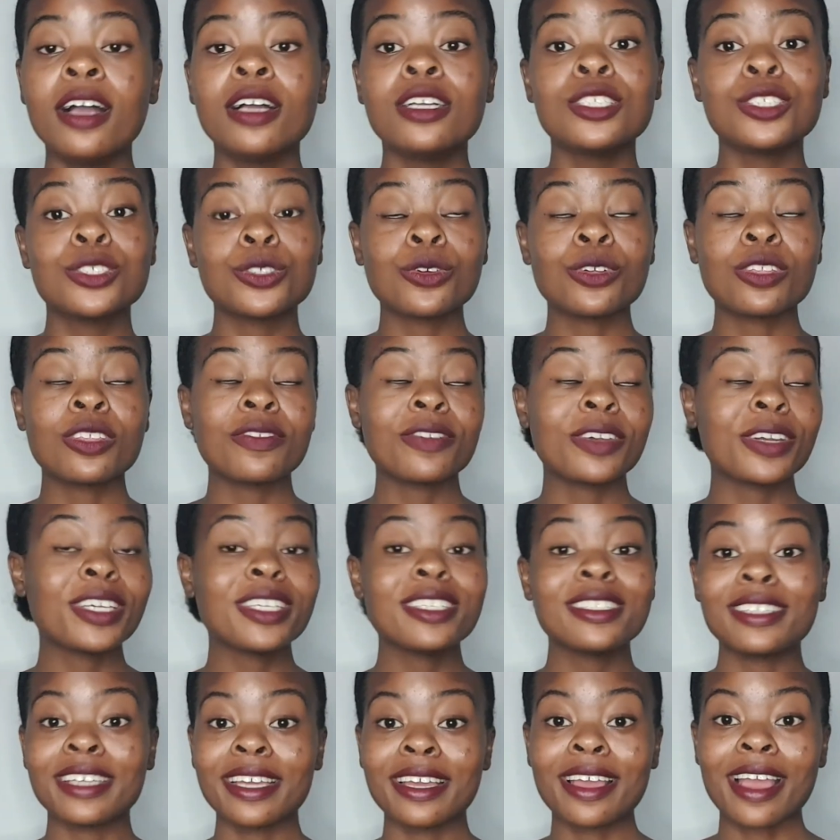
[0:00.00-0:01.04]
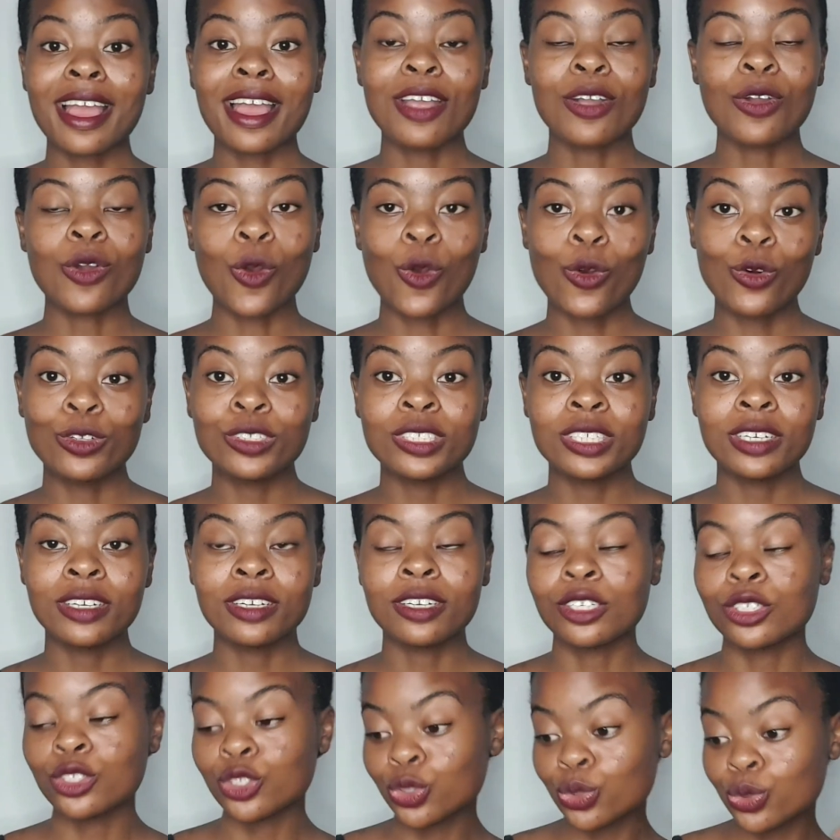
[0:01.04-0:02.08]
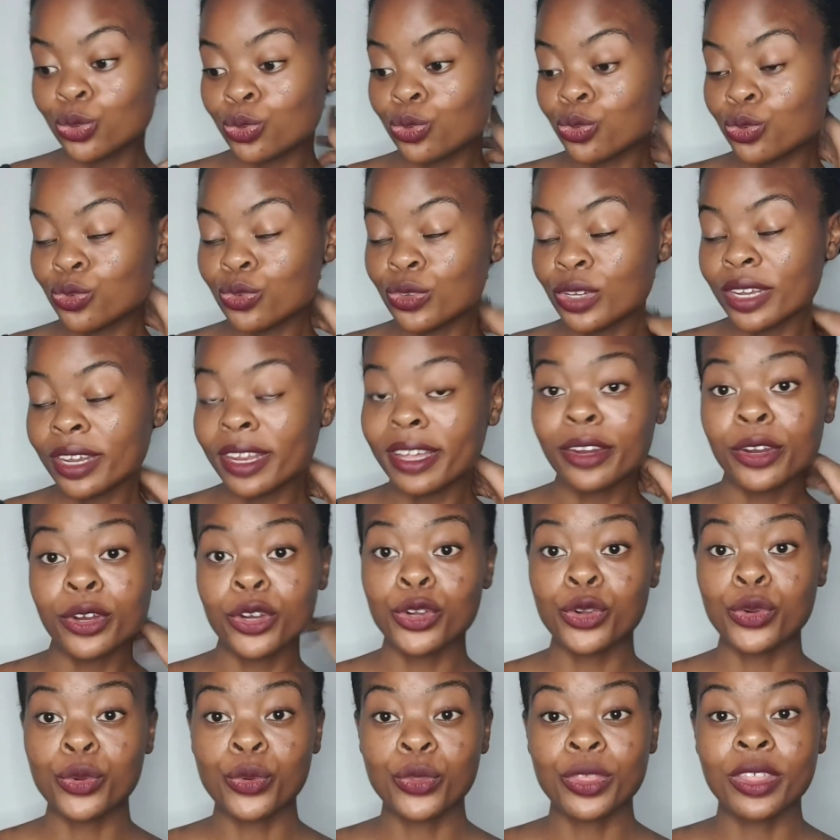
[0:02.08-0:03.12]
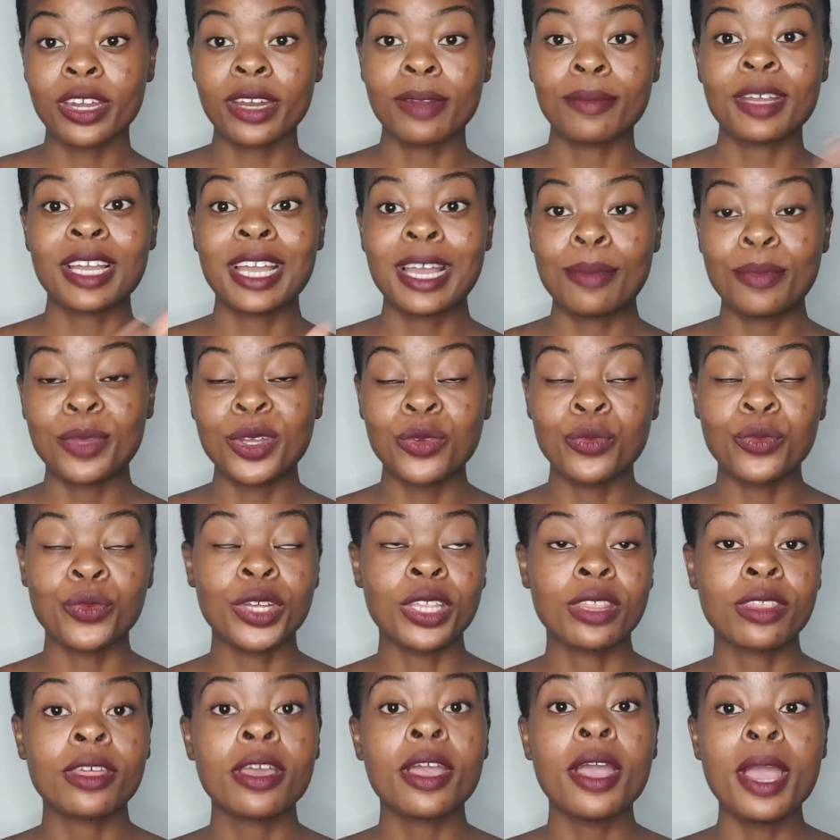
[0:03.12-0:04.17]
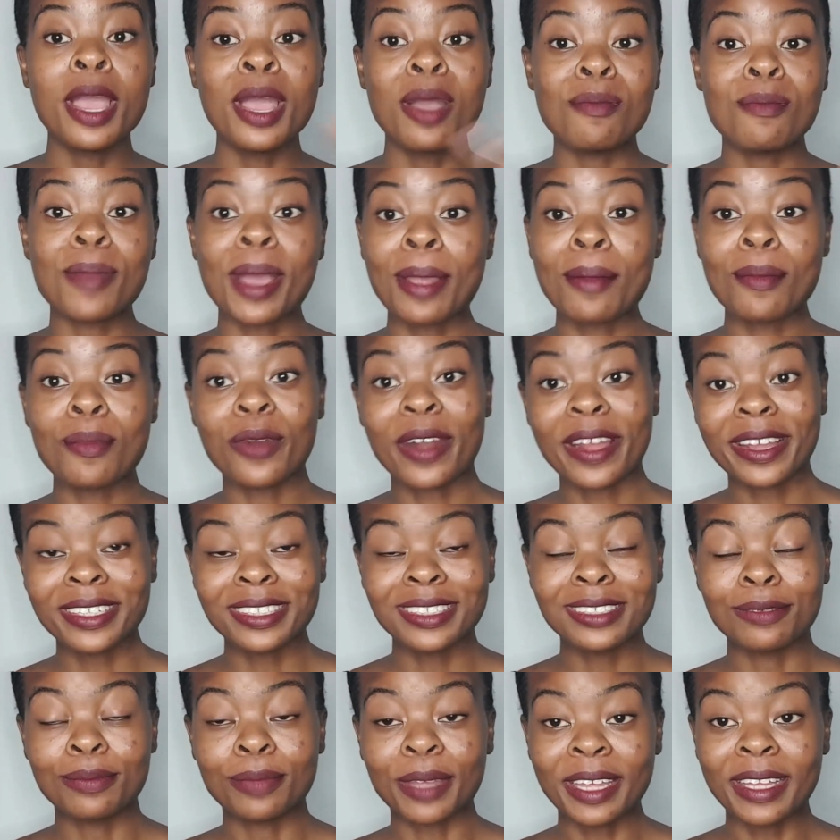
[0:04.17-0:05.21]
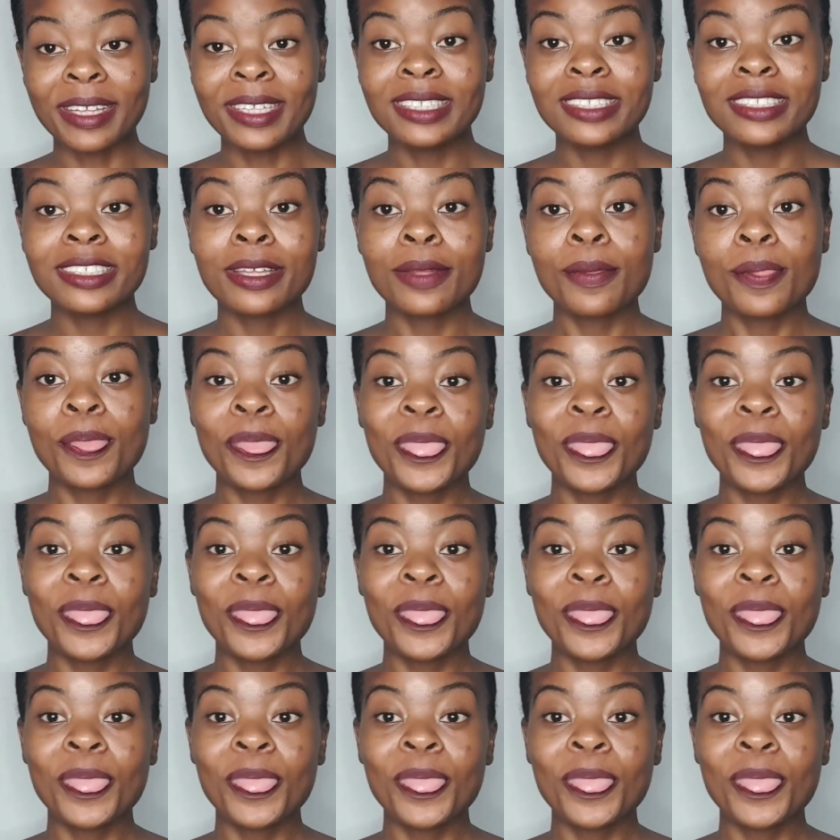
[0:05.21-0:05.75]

So the very day I called her to let her know that I'm coming with my bridesmaids,